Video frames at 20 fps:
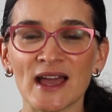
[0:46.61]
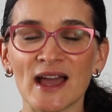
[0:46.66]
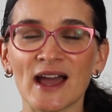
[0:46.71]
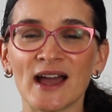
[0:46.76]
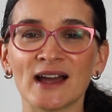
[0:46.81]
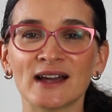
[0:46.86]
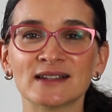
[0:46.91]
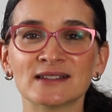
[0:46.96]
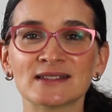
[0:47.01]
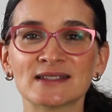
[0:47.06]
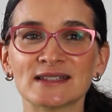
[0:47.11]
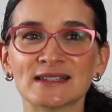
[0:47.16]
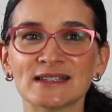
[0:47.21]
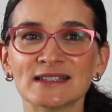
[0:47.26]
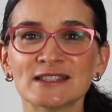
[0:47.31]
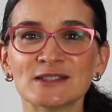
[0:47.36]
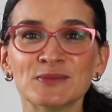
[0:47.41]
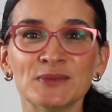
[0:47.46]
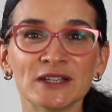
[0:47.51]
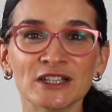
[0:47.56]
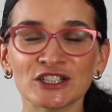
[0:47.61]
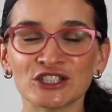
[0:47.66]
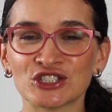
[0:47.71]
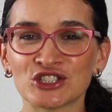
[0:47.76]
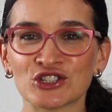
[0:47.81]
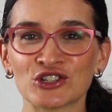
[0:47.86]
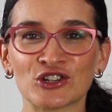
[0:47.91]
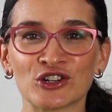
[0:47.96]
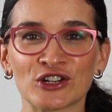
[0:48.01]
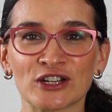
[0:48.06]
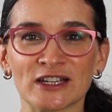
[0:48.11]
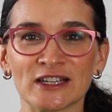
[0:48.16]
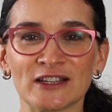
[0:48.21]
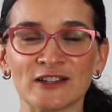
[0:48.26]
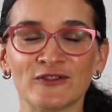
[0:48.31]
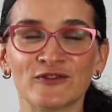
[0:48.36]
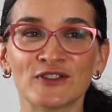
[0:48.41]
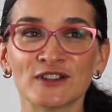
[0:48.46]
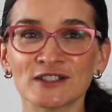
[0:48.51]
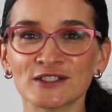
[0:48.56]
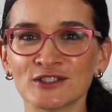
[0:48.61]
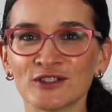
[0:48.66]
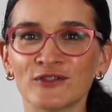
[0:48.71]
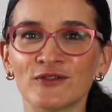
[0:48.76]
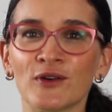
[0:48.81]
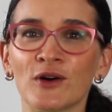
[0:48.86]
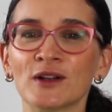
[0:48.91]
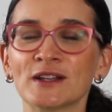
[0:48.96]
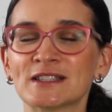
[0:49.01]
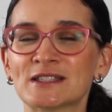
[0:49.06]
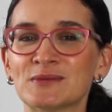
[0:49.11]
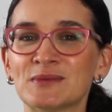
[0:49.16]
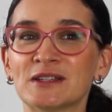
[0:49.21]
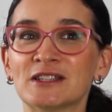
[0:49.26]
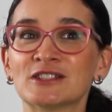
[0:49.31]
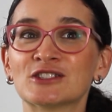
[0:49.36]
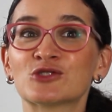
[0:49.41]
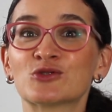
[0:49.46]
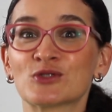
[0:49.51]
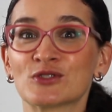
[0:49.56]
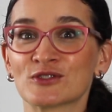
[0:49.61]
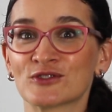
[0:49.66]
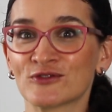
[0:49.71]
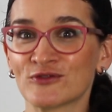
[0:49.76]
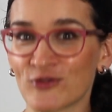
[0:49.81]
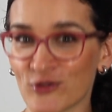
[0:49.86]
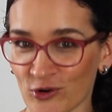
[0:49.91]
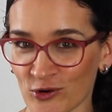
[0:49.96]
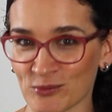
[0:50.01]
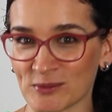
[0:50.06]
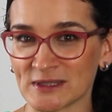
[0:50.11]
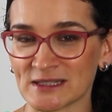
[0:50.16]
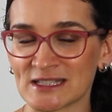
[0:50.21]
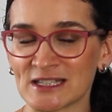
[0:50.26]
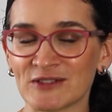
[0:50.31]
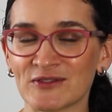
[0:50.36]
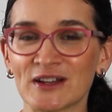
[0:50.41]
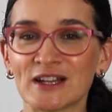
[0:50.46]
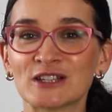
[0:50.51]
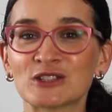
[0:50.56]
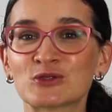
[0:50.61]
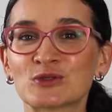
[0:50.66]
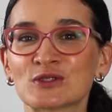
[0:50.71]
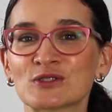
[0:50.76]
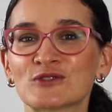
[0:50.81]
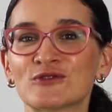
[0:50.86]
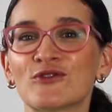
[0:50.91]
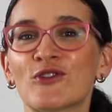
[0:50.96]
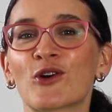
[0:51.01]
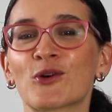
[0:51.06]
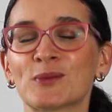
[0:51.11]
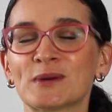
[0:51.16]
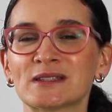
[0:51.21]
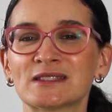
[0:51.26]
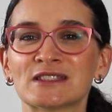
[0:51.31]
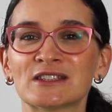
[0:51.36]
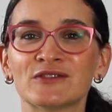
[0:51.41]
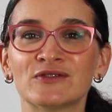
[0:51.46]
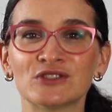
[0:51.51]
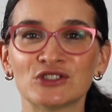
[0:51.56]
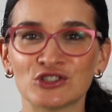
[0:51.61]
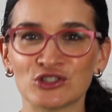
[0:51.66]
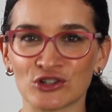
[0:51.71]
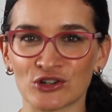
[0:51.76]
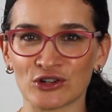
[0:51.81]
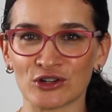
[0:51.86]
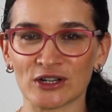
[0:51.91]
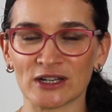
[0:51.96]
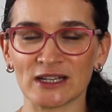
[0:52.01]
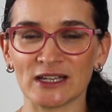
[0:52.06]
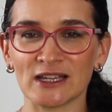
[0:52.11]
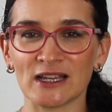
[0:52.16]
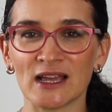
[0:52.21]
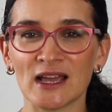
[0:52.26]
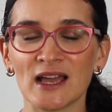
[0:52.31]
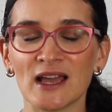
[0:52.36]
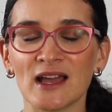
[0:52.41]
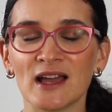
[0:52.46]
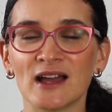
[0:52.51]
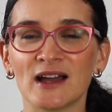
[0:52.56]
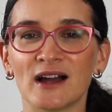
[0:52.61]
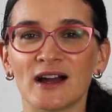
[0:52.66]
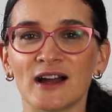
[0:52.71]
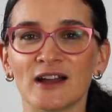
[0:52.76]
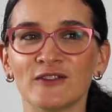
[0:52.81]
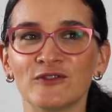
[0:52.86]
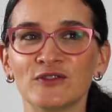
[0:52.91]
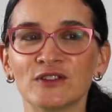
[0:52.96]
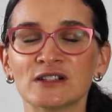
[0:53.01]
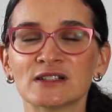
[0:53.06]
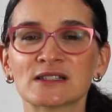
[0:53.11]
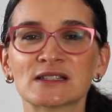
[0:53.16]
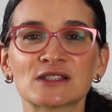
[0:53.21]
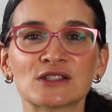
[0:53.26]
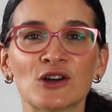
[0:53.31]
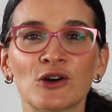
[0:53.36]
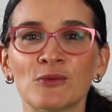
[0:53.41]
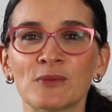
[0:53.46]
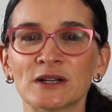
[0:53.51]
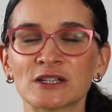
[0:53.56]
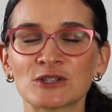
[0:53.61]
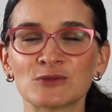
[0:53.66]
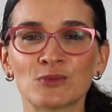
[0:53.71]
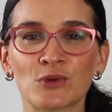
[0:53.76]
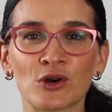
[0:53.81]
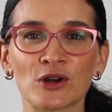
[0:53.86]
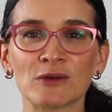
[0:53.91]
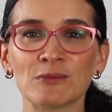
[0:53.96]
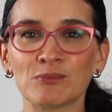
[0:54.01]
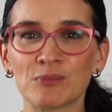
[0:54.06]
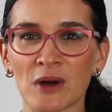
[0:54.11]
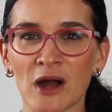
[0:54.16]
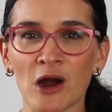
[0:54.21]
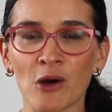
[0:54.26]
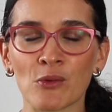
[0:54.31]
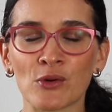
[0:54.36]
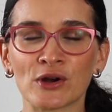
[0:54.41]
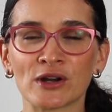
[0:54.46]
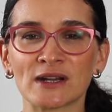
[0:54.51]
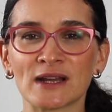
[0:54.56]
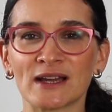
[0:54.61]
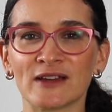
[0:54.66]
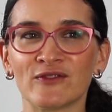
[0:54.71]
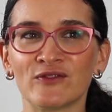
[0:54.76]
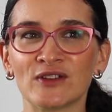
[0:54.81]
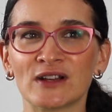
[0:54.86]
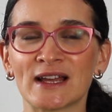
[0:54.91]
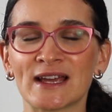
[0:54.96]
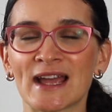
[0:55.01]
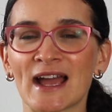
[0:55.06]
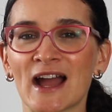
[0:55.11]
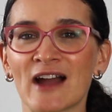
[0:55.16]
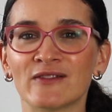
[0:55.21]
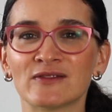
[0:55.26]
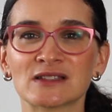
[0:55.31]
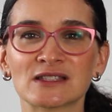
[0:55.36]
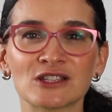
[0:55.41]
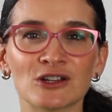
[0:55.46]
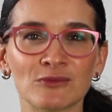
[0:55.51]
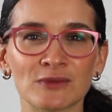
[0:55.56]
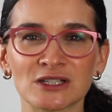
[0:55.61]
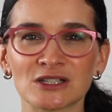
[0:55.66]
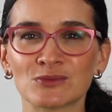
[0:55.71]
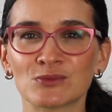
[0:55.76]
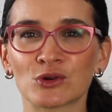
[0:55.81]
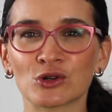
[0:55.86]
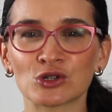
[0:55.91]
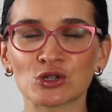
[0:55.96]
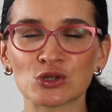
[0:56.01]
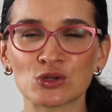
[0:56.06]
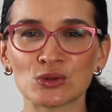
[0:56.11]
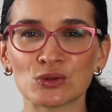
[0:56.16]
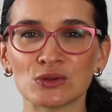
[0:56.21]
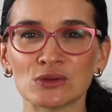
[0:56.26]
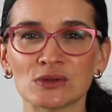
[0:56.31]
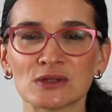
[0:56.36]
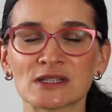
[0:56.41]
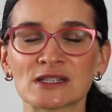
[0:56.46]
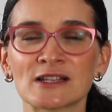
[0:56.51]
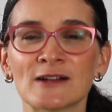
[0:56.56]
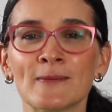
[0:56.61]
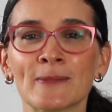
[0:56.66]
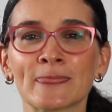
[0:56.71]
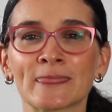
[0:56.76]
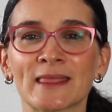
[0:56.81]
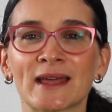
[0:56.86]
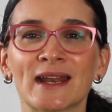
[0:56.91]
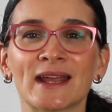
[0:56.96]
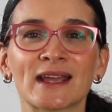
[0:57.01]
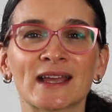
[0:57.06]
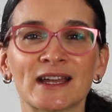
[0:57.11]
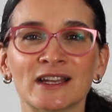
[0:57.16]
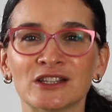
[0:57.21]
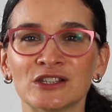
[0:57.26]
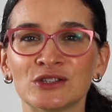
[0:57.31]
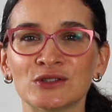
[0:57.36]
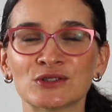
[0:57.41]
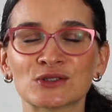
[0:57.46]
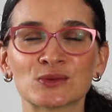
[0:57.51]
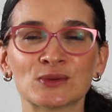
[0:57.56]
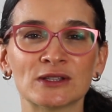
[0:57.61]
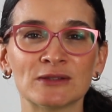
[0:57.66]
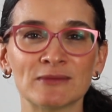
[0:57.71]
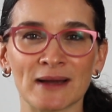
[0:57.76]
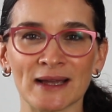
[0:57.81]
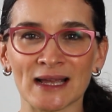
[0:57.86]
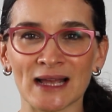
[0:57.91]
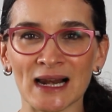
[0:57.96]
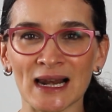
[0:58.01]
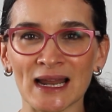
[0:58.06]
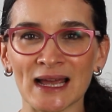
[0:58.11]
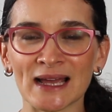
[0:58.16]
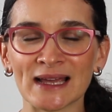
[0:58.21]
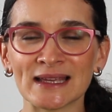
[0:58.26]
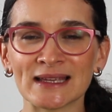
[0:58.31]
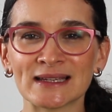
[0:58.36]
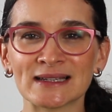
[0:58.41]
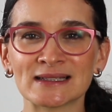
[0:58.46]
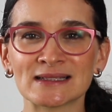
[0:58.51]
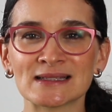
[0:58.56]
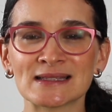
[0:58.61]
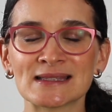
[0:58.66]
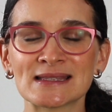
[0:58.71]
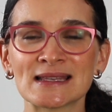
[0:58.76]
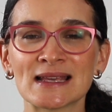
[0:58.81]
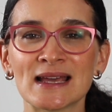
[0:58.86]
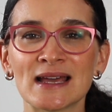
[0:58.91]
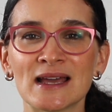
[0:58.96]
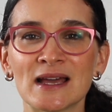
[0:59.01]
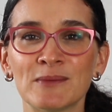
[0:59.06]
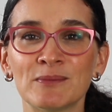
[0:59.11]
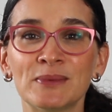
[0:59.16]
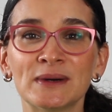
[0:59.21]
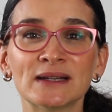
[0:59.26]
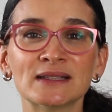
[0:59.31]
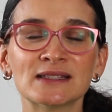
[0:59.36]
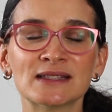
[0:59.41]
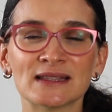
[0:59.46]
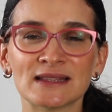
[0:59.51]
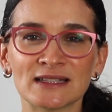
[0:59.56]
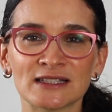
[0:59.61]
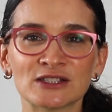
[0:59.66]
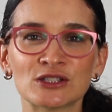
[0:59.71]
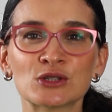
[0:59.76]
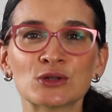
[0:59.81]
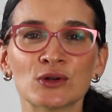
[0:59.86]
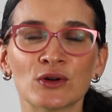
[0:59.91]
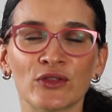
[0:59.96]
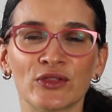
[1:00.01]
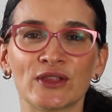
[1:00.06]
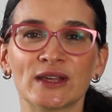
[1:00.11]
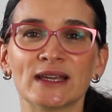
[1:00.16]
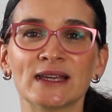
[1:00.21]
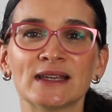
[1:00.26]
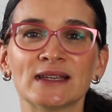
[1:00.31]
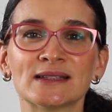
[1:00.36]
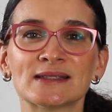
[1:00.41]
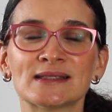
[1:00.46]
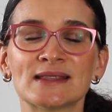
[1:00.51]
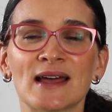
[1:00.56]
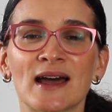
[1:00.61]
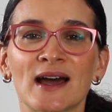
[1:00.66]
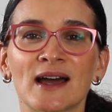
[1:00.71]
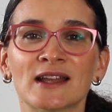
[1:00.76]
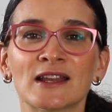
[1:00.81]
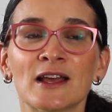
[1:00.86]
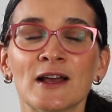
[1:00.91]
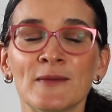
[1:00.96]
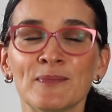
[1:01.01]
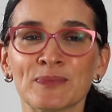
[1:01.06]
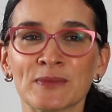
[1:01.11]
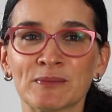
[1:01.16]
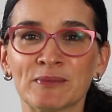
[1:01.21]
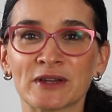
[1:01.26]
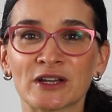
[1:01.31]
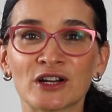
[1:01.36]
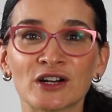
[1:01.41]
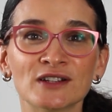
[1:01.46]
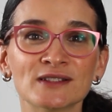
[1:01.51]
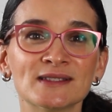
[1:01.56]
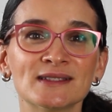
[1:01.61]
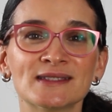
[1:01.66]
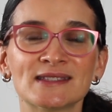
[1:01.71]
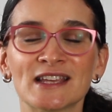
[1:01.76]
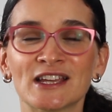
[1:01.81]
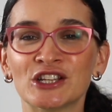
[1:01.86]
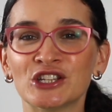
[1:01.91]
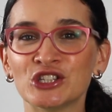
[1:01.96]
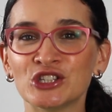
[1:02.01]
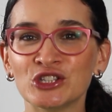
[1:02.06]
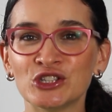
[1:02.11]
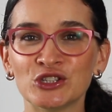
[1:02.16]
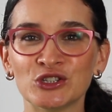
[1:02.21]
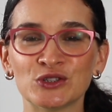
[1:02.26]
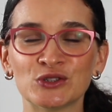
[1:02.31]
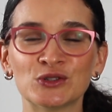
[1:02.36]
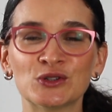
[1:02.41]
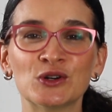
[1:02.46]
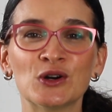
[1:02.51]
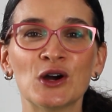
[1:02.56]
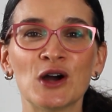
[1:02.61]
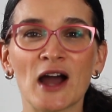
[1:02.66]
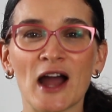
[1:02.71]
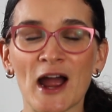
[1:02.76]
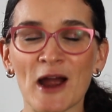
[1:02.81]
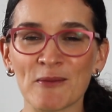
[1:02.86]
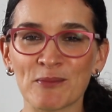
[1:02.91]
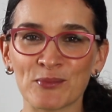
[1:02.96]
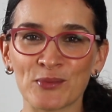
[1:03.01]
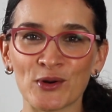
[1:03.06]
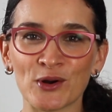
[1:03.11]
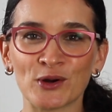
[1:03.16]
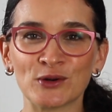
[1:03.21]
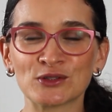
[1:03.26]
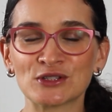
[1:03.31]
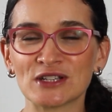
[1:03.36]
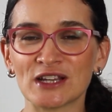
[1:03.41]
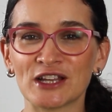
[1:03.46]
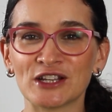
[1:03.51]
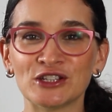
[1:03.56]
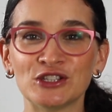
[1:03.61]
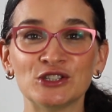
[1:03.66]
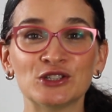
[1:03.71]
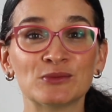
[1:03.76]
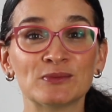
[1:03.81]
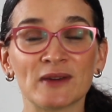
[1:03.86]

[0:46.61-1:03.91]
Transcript: And it's been a journey. First of all, it's been transformative, a transformative journey. I feel so much more empowered. I feel I have so much more tools that I can use with my clients. But the truth is that because it's a new approach, a new